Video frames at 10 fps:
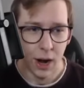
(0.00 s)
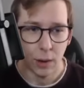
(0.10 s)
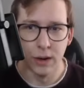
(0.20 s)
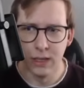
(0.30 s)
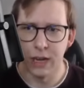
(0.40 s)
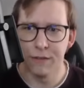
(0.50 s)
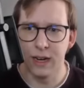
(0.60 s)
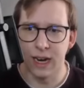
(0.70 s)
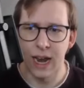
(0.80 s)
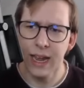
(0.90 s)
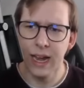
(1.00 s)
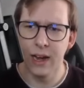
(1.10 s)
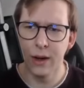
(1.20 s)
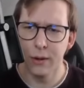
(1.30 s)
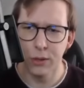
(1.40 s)
We're going to have
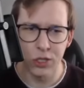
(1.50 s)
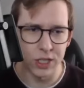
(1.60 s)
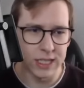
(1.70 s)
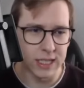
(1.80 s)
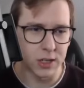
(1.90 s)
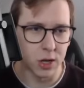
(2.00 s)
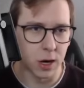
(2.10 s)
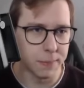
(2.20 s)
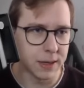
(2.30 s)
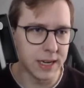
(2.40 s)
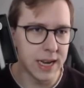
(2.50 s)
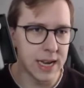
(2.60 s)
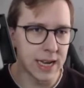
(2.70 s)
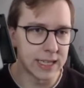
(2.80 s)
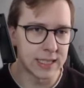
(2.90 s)
Galaga, which is top
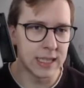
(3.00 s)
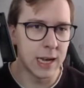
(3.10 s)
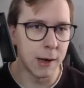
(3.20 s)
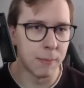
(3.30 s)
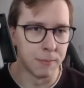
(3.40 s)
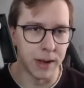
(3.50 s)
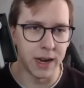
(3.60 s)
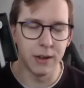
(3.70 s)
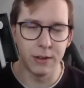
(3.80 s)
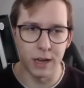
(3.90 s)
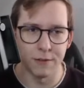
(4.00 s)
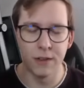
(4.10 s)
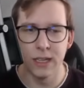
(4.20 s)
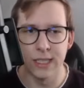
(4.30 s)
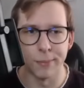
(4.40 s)
tier, S tier meta.
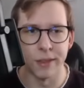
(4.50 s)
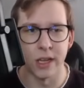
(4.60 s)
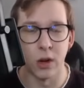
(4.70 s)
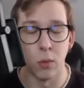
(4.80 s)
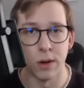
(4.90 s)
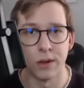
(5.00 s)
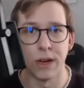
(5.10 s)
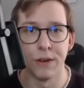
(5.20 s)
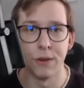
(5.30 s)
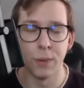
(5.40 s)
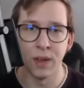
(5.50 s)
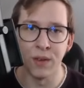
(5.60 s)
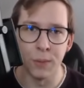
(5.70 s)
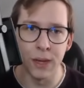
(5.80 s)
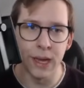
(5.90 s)
Definitely something that you want to hunt for
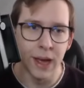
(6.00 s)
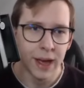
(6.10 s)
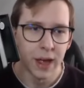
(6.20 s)
PvP.